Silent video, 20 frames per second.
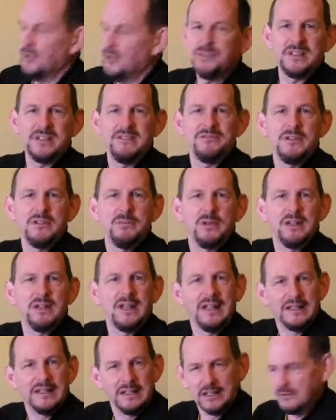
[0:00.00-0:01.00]
Not
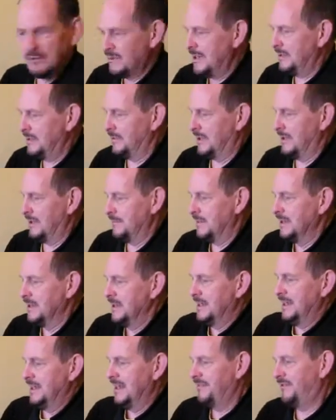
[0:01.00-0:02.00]
everybody agreed with him.
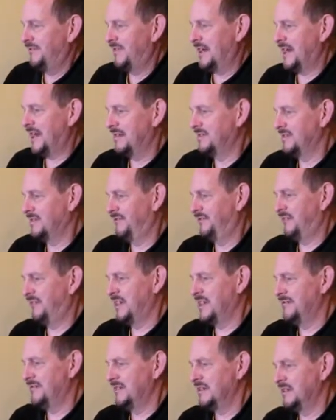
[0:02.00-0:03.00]
It fell out of
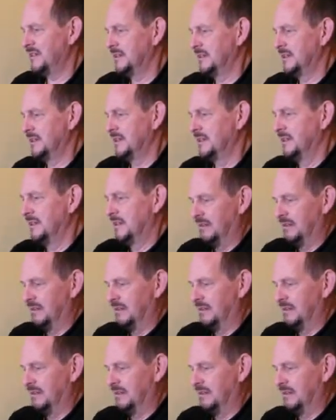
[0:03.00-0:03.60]
favour